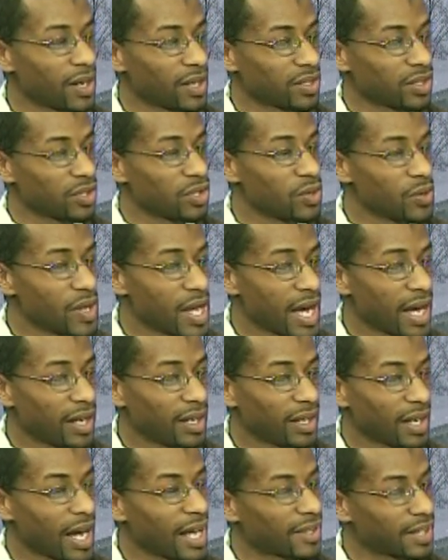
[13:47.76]
parents knew
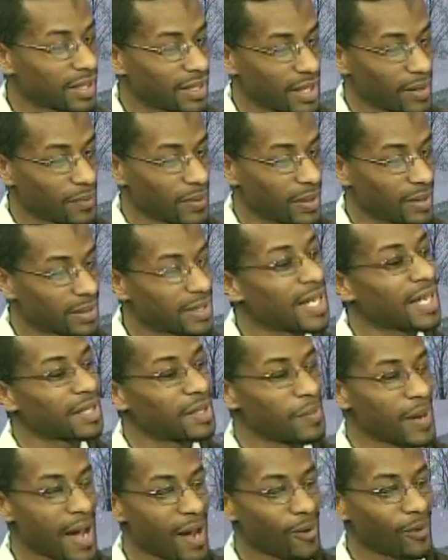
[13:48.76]
that, I think they would
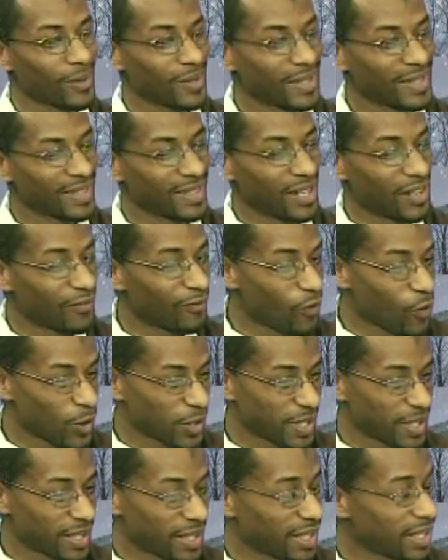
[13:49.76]
take them out.
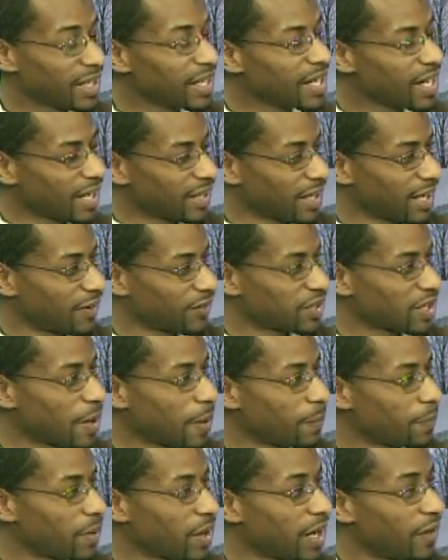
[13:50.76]
Unfortunately, I think
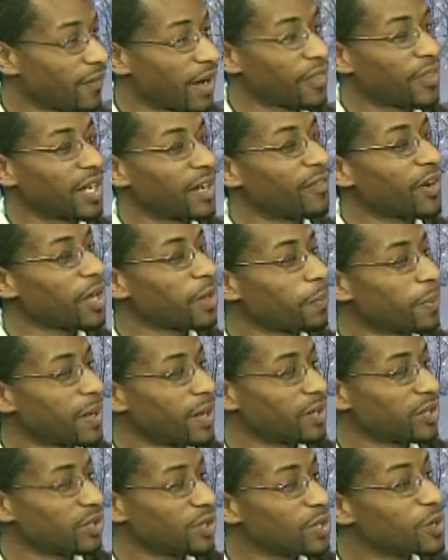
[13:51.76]
if other
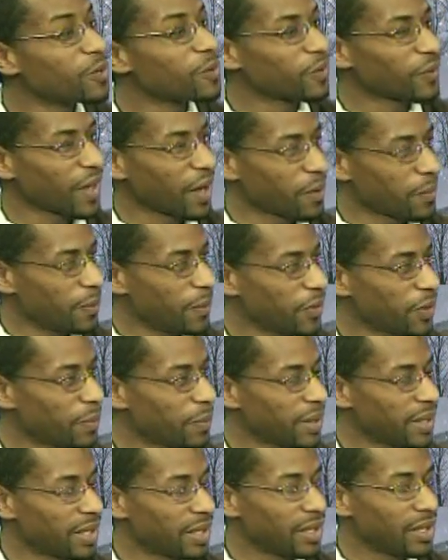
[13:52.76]
parents knew, they would
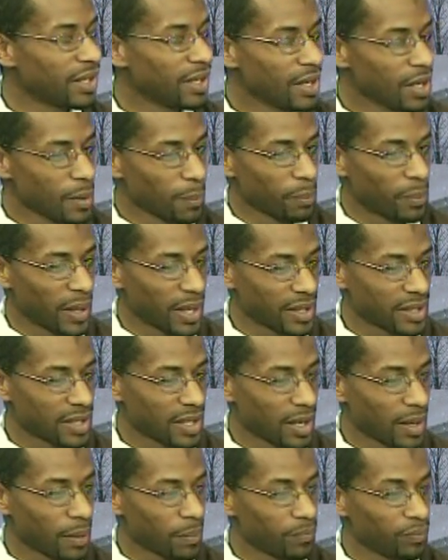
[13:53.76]
put them in.
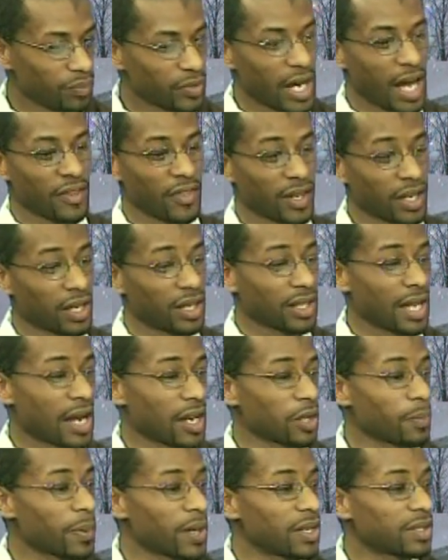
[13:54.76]
But I think a
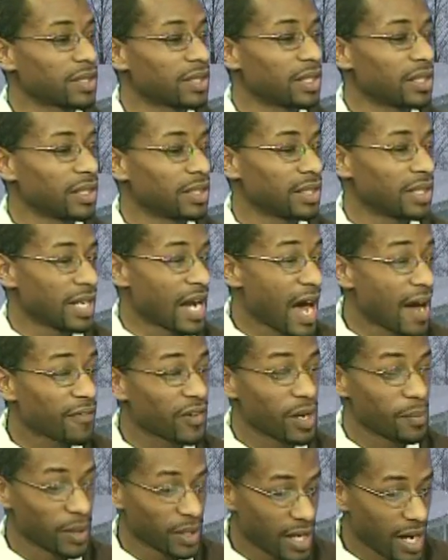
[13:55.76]
lot of the parents that
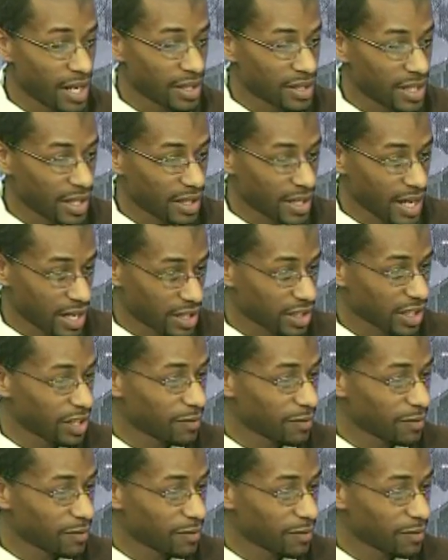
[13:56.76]
I've come in contact